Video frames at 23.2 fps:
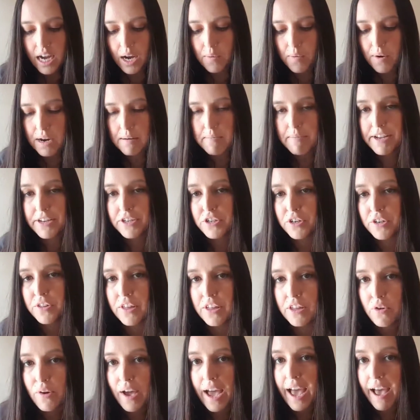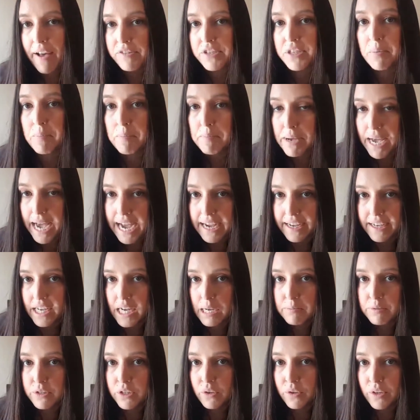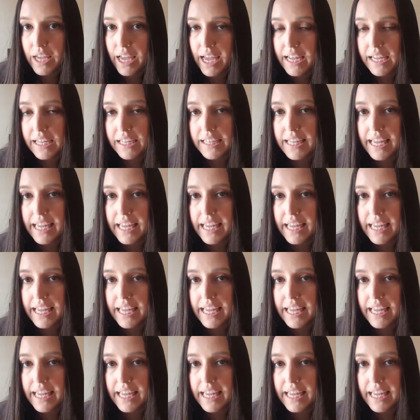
I want to make sure that you have some backups, okay?